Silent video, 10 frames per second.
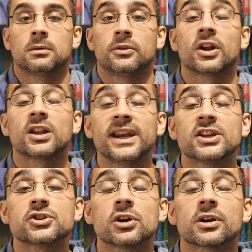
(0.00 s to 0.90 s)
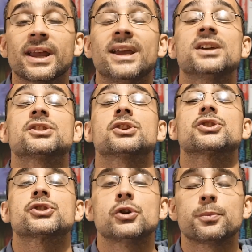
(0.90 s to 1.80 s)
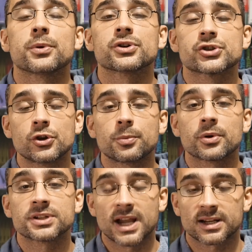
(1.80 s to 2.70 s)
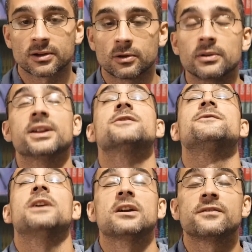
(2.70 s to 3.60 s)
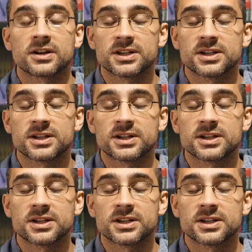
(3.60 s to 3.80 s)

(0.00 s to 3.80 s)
The clean and jerk is super, super technical. Is very, very